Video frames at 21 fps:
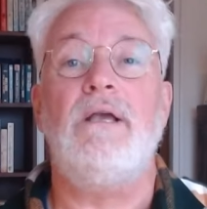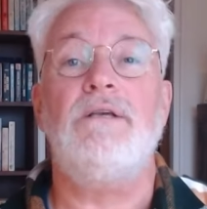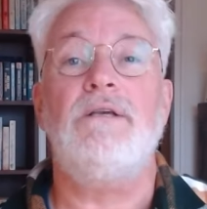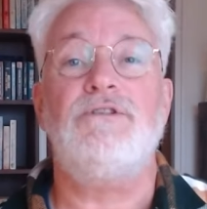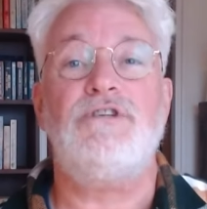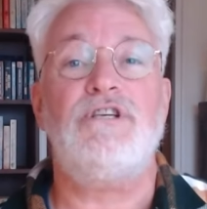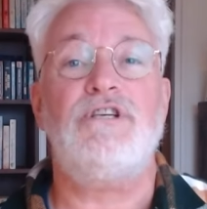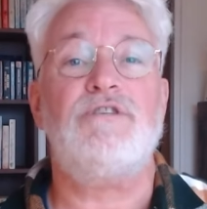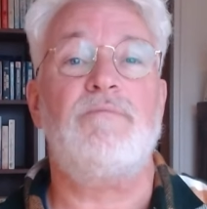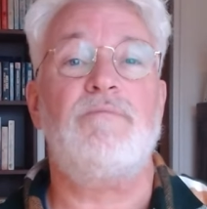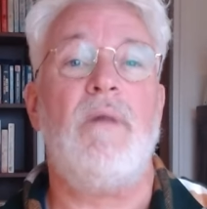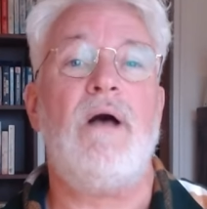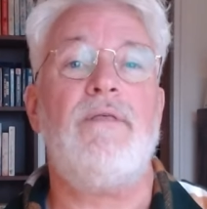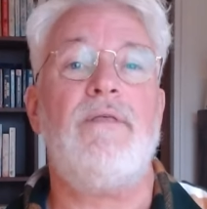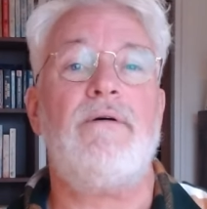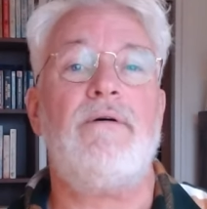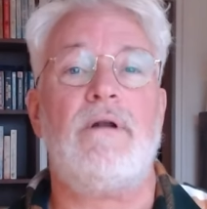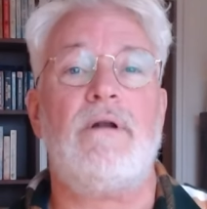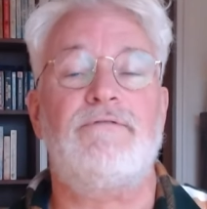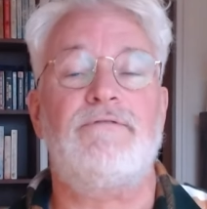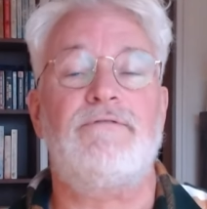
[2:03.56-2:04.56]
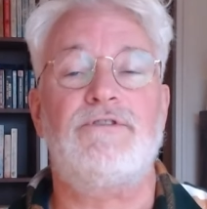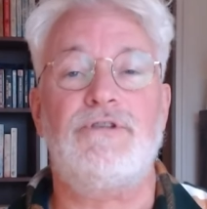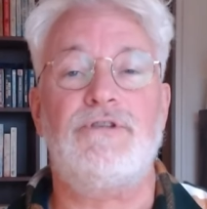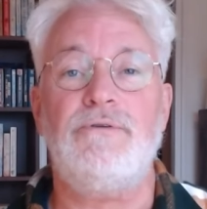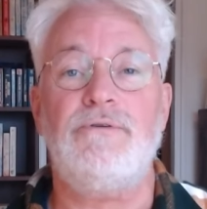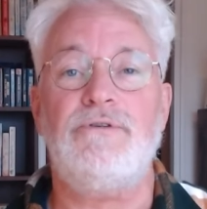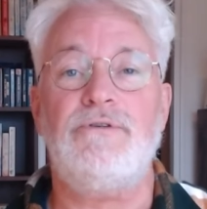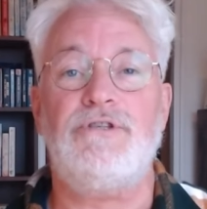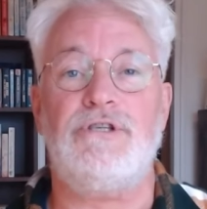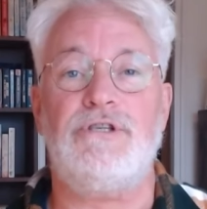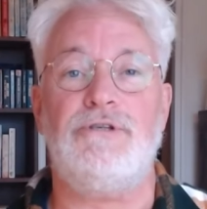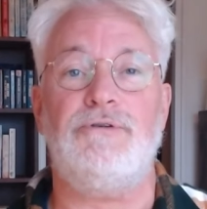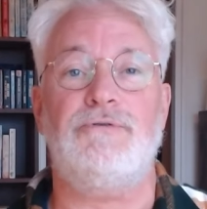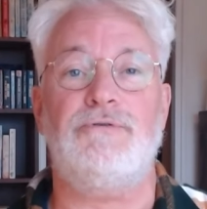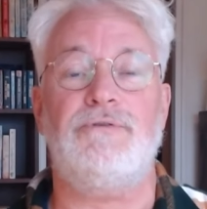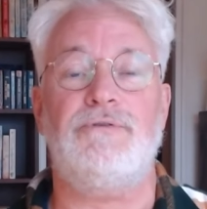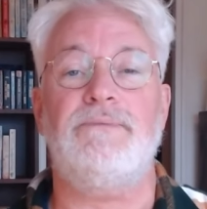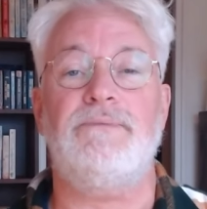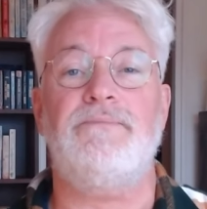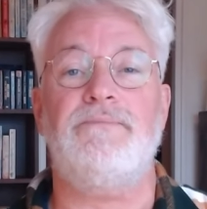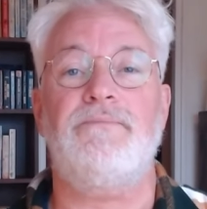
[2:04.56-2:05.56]
She is mother of two
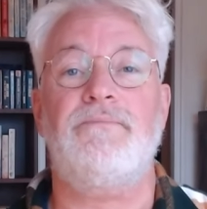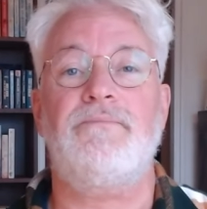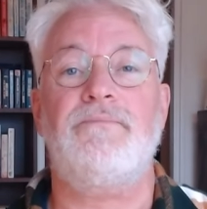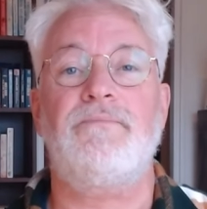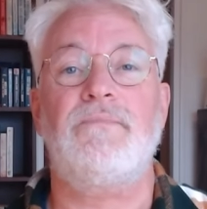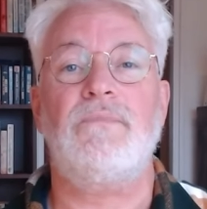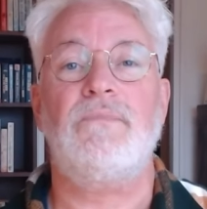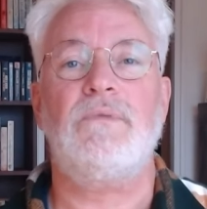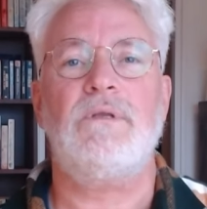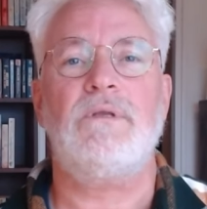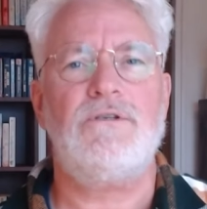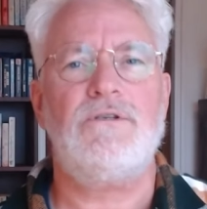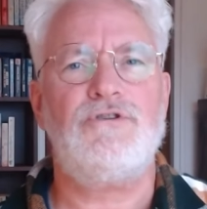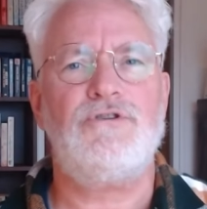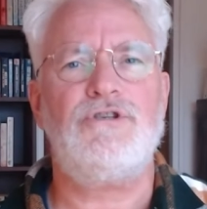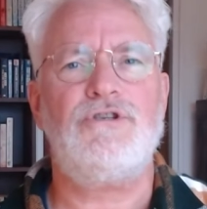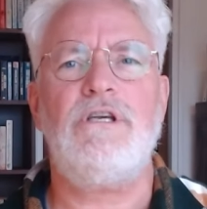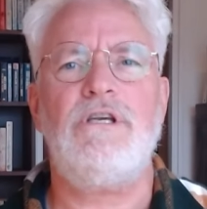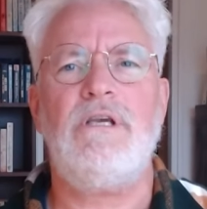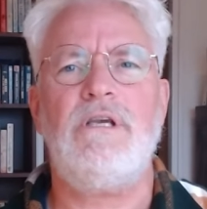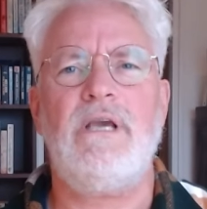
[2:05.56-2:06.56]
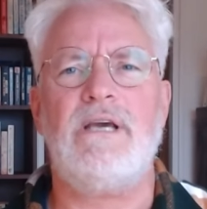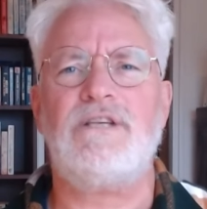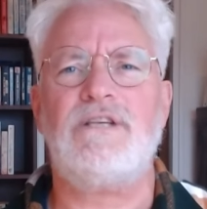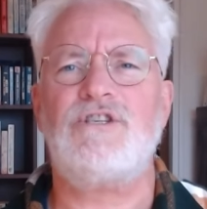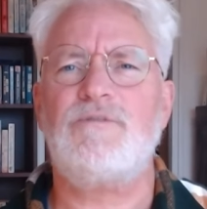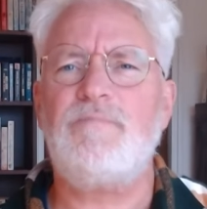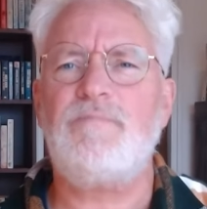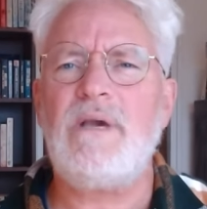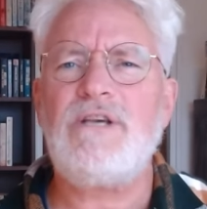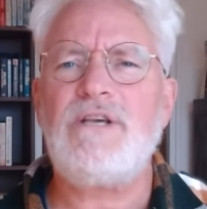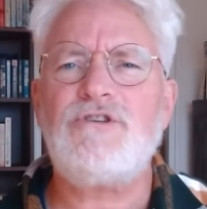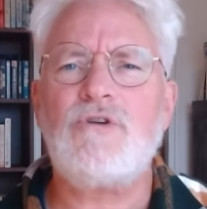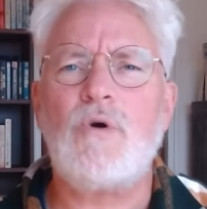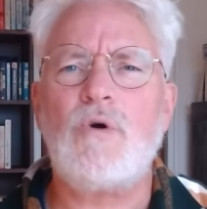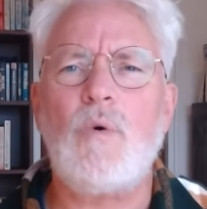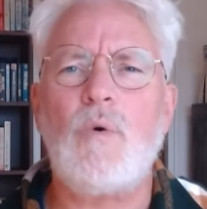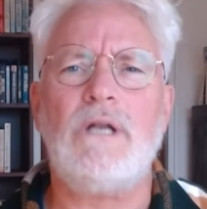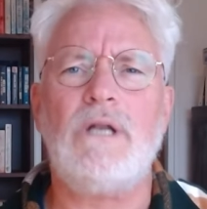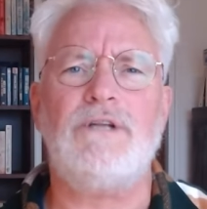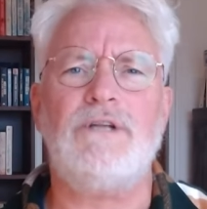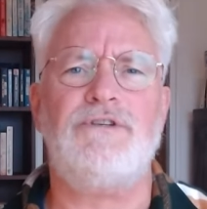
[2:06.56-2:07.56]
children. She has special
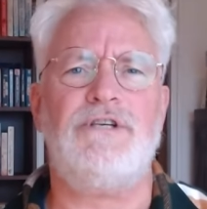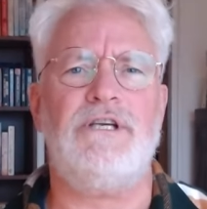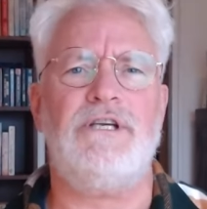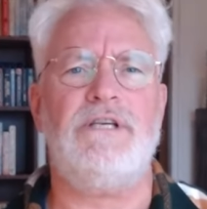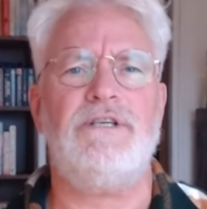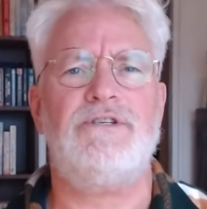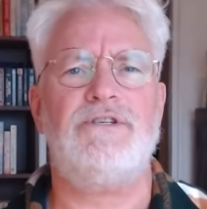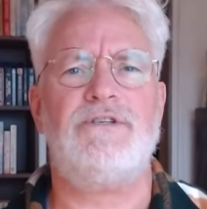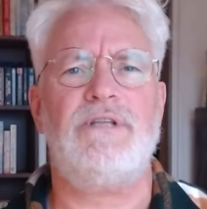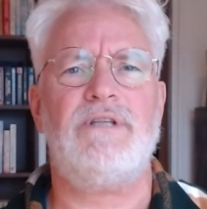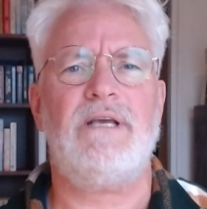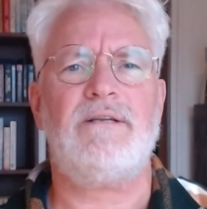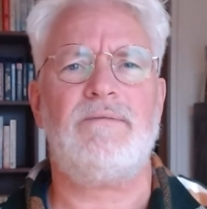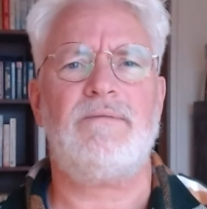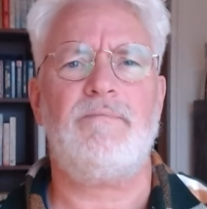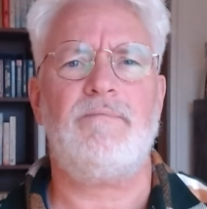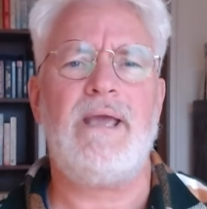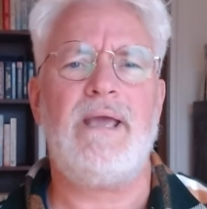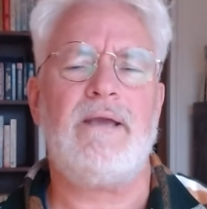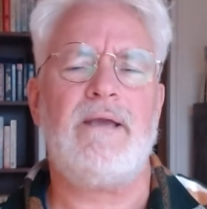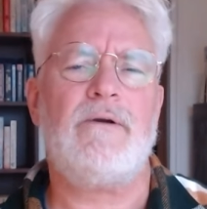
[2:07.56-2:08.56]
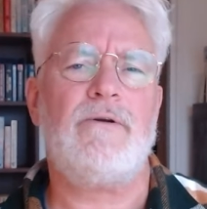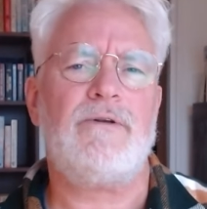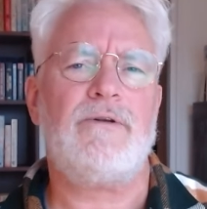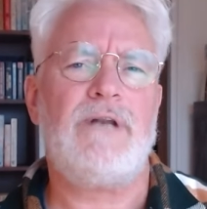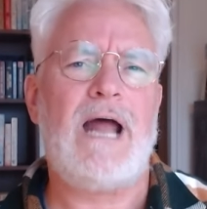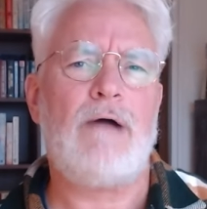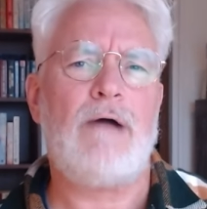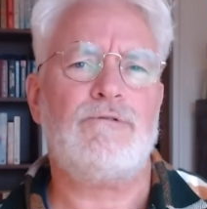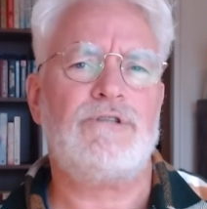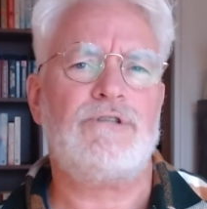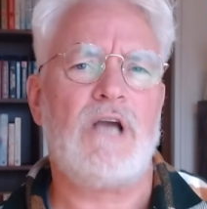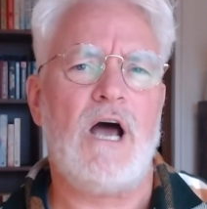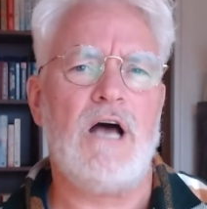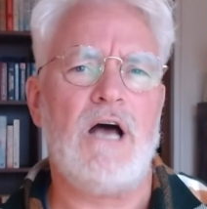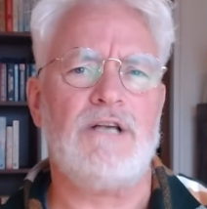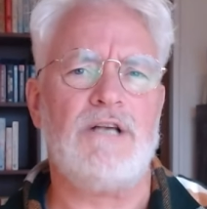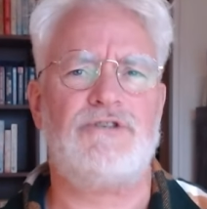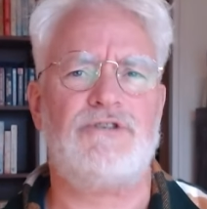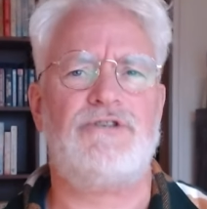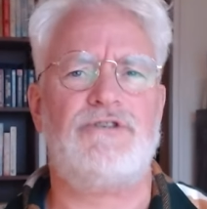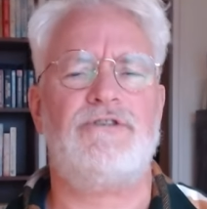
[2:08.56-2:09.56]
qualities that make her an
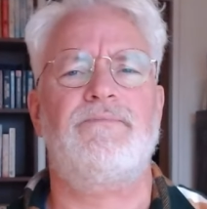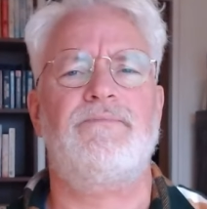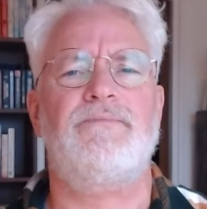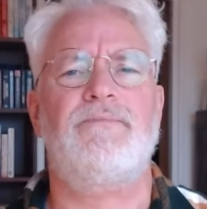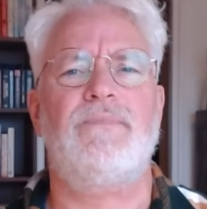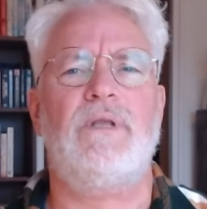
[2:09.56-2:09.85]
outcast.